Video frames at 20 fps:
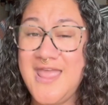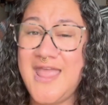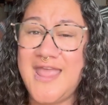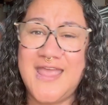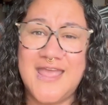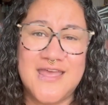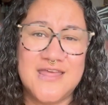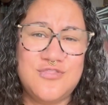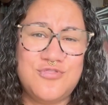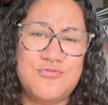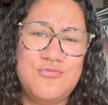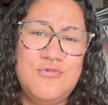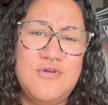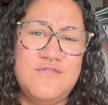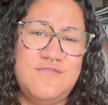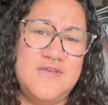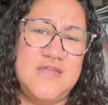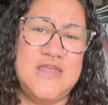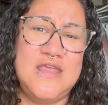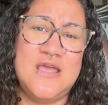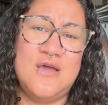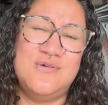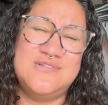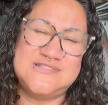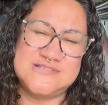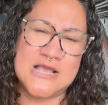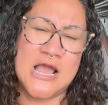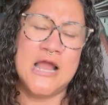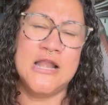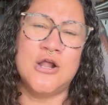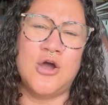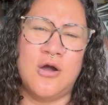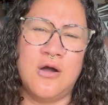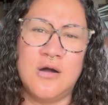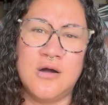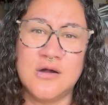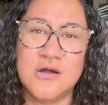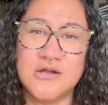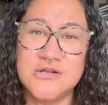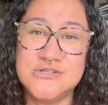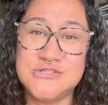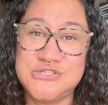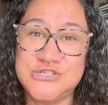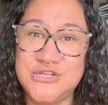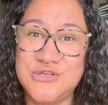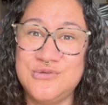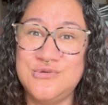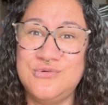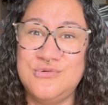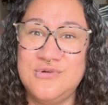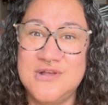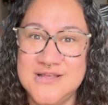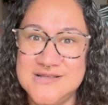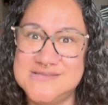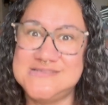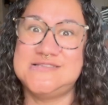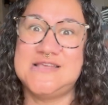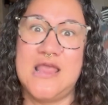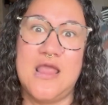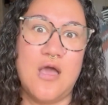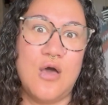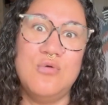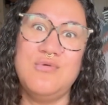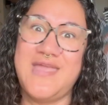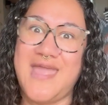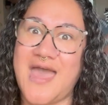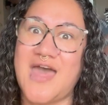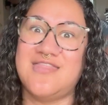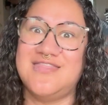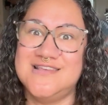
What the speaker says: And through a video, it's kind of hard to say, oh yeah,